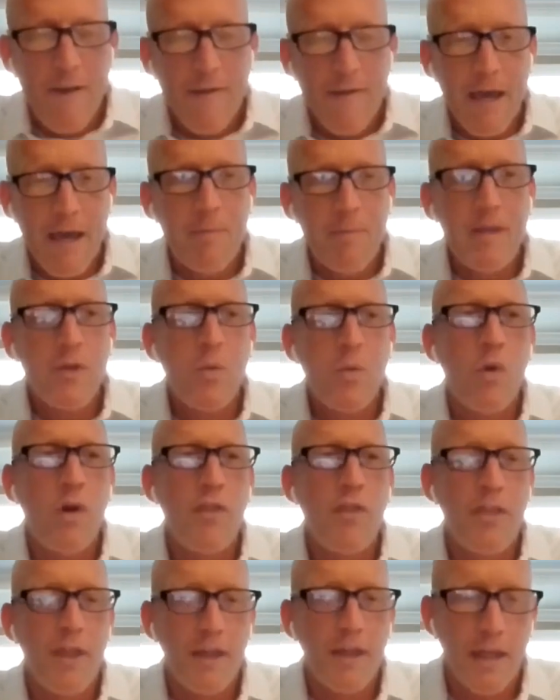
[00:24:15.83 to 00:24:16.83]
That'll be the one
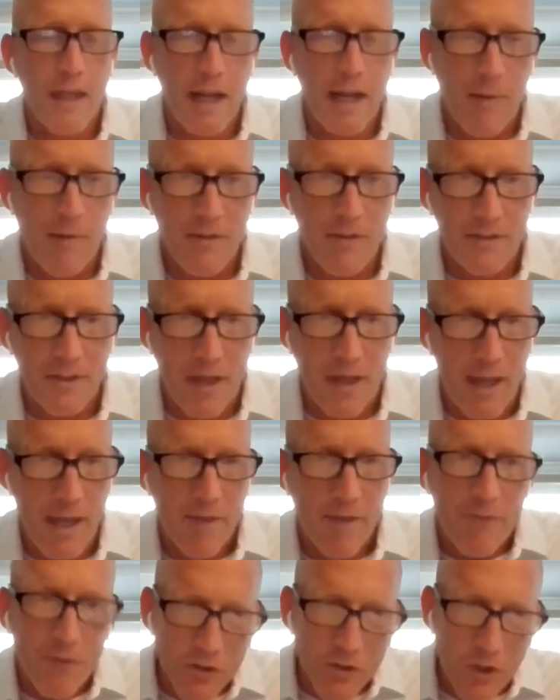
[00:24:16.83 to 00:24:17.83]
thing that I would say,
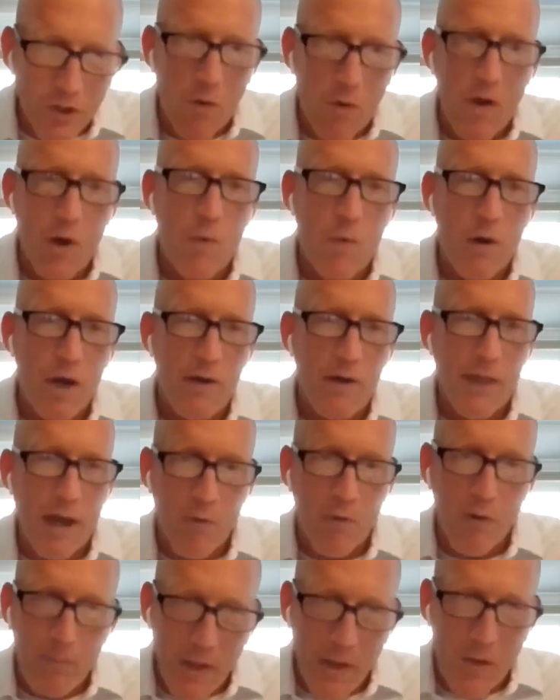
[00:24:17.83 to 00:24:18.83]
if it's going well, that
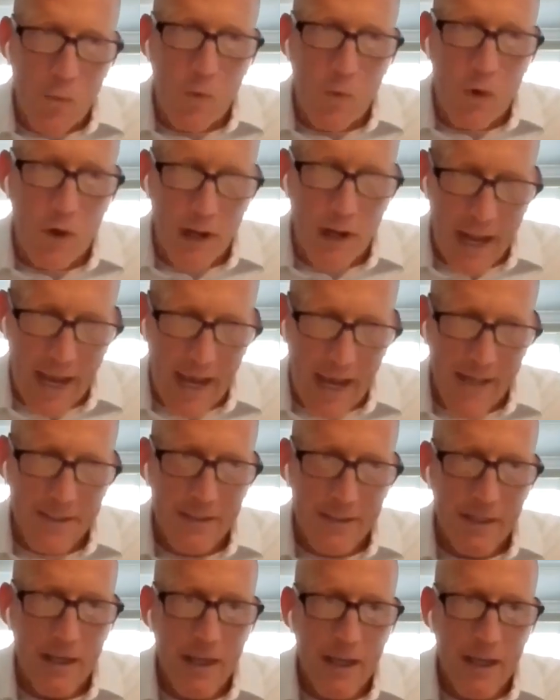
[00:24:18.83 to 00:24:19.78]
would be the one ask.